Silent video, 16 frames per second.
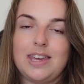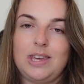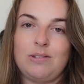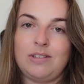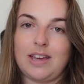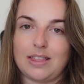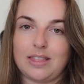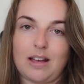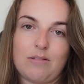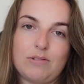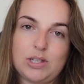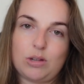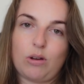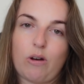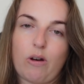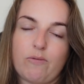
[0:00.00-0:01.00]
you can get that
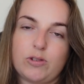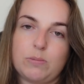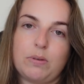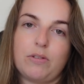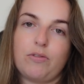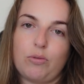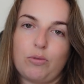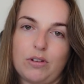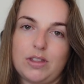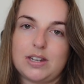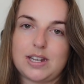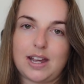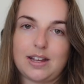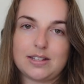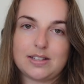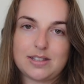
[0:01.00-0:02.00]
resolved before the
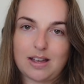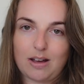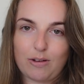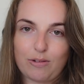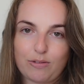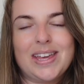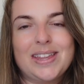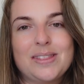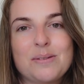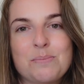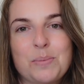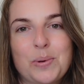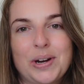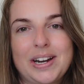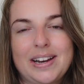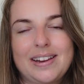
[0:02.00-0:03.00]
day itself. Then the
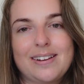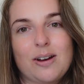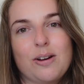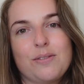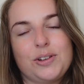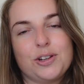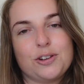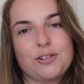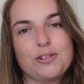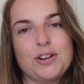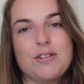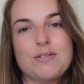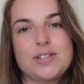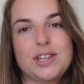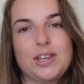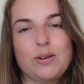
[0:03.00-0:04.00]
morning of your
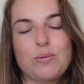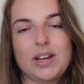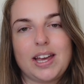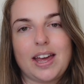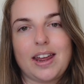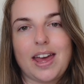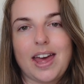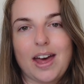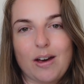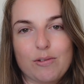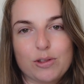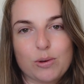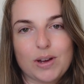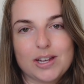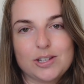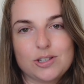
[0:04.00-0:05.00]
cruise, you will get a
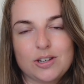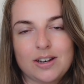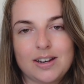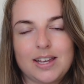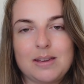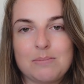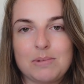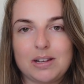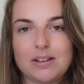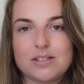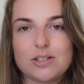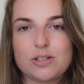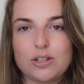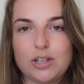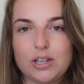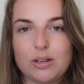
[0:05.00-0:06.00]
health questionnaire
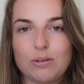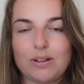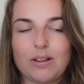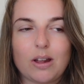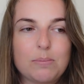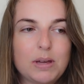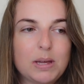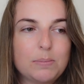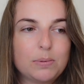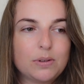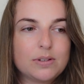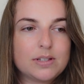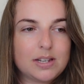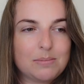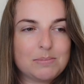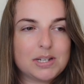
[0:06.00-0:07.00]
emailed to you. A lot of
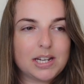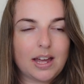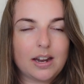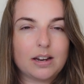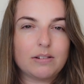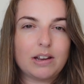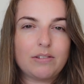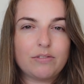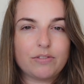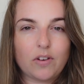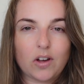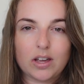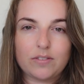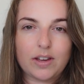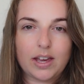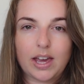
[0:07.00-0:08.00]
people seem to get it around
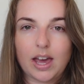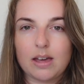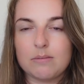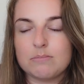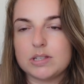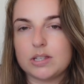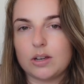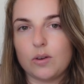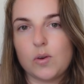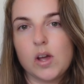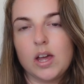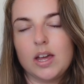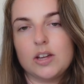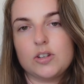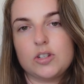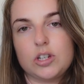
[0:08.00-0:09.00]
five A M, so
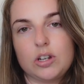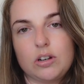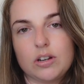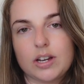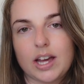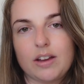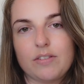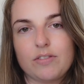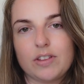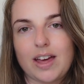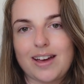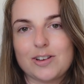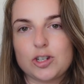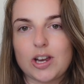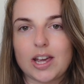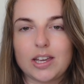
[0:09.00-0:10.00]
do look out for
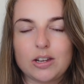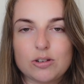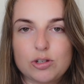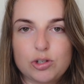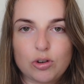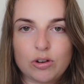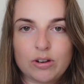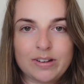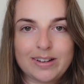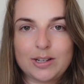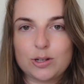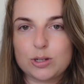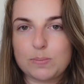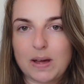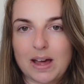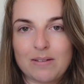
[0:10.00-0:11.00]
that. Check your junk and
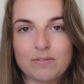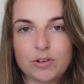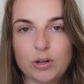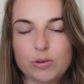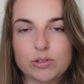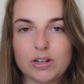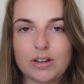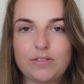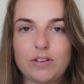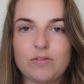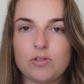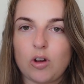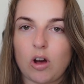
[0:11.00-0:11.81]
your spam folder if you've